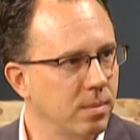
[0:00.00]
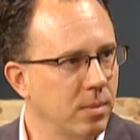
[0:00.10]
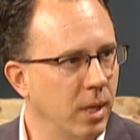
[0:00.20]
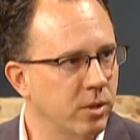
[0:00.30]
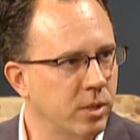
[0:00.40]

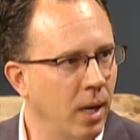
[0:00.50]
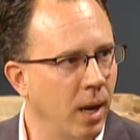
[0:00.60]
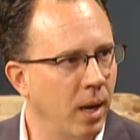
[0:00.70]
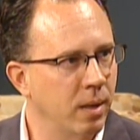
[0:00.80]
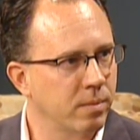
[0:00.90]
There's
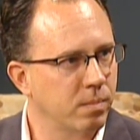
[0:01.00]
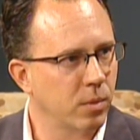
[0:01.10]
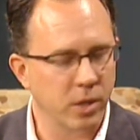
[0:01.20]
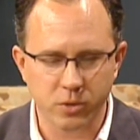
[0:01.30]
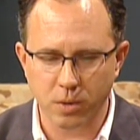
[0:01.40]

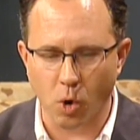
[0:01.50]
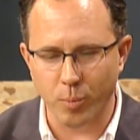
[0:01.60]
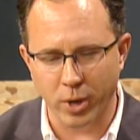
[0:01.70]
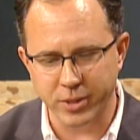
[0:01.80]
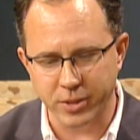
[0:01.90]

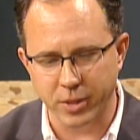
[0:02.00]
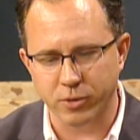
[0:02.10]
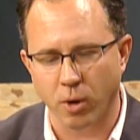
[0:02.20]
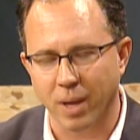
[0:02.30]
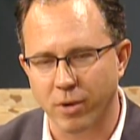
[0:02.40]
corporations
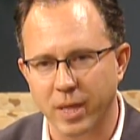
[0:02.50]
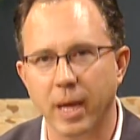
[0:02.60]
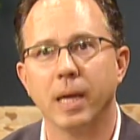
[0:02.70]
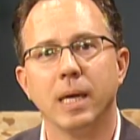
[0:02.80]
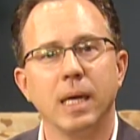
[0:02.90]
control
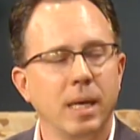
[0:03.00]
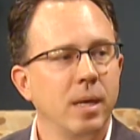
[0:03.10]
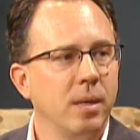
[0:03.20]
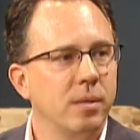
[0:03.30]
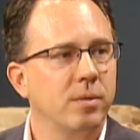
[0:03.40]
everything.
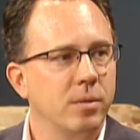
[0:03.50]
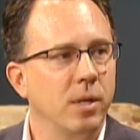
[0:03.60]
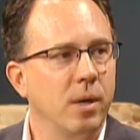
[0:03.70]
So